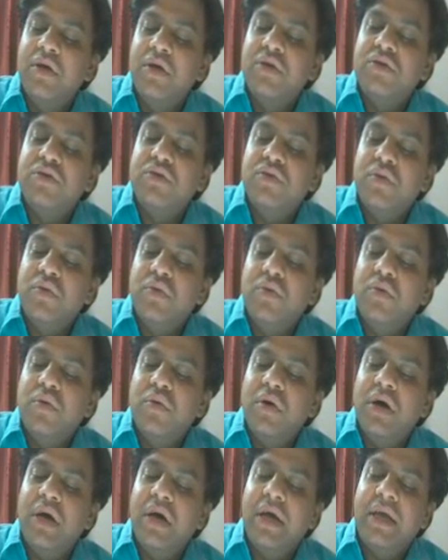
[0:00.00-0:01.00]
So
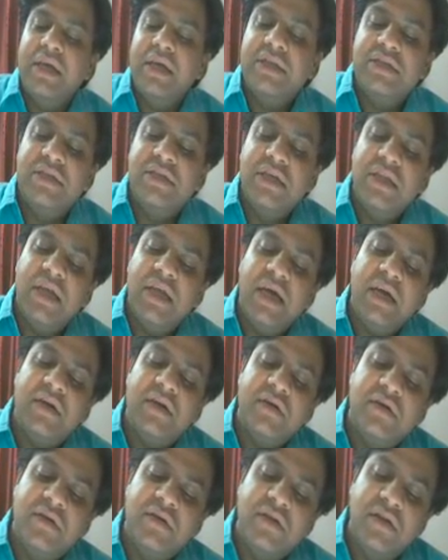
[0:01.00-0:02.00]
I can say that
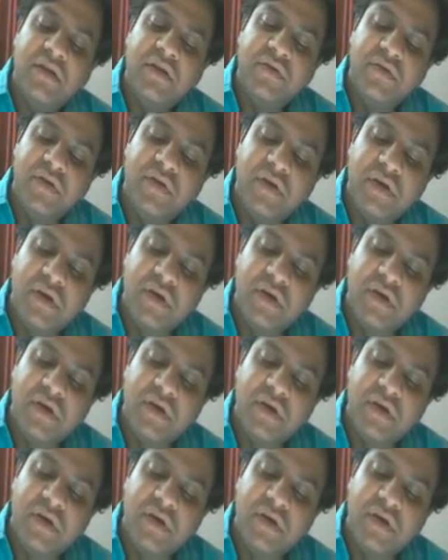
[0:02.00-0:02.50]
the